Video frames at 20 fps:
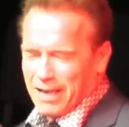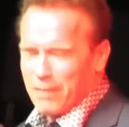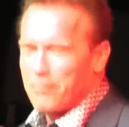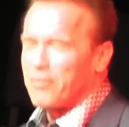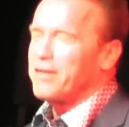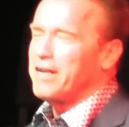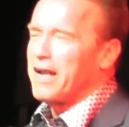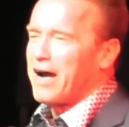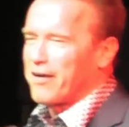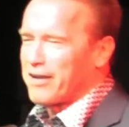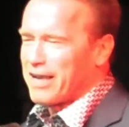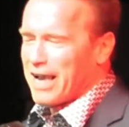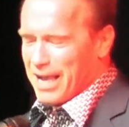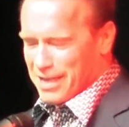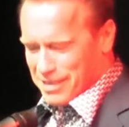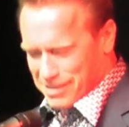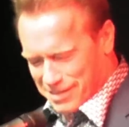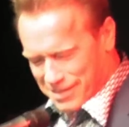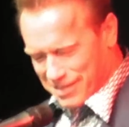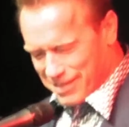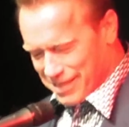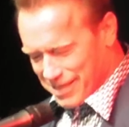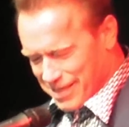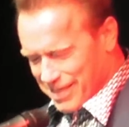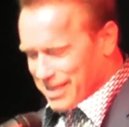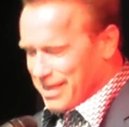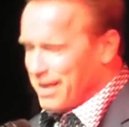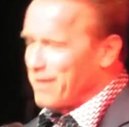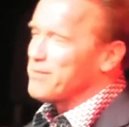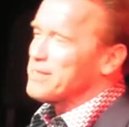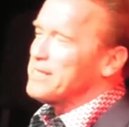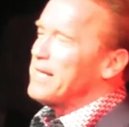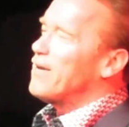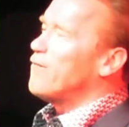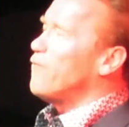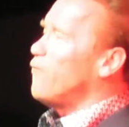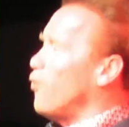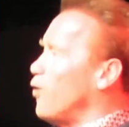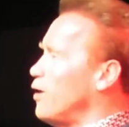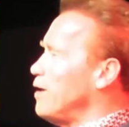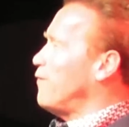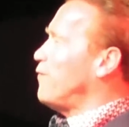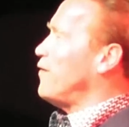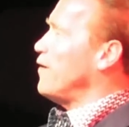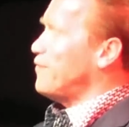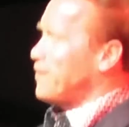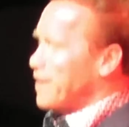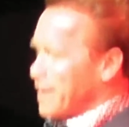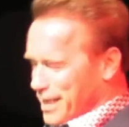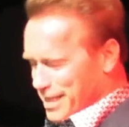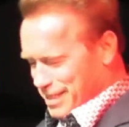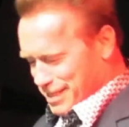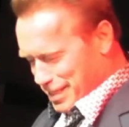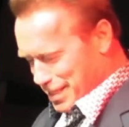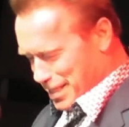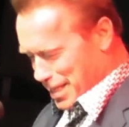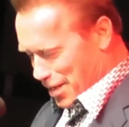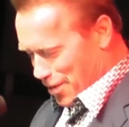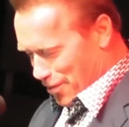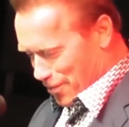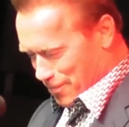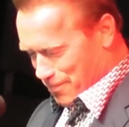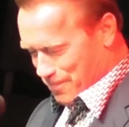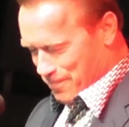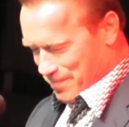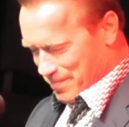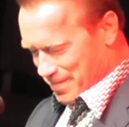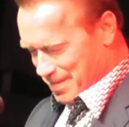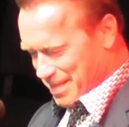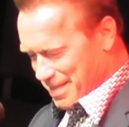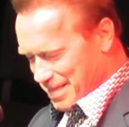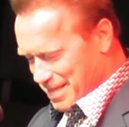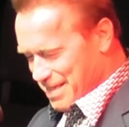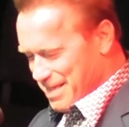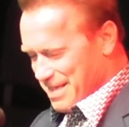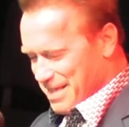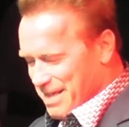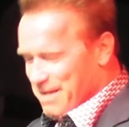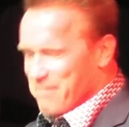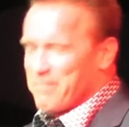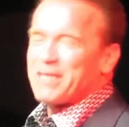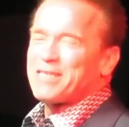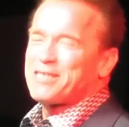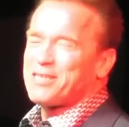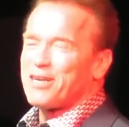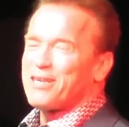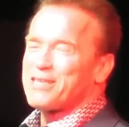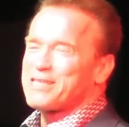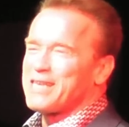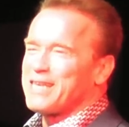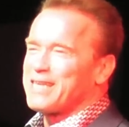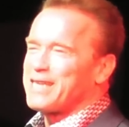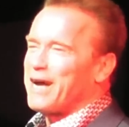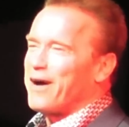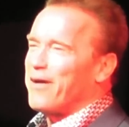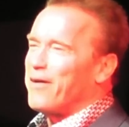come on now, guys. That was like 40, 50 years ago. But seriously